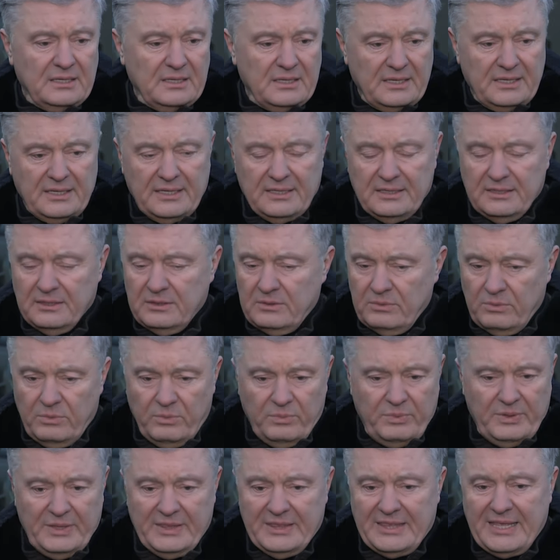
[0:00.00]
And
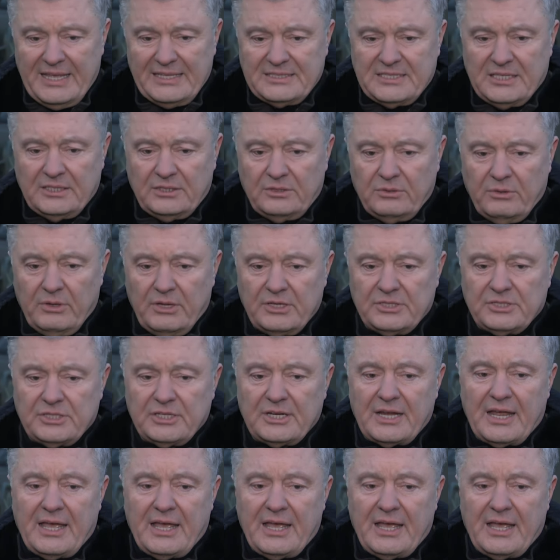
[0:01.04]
with that situation,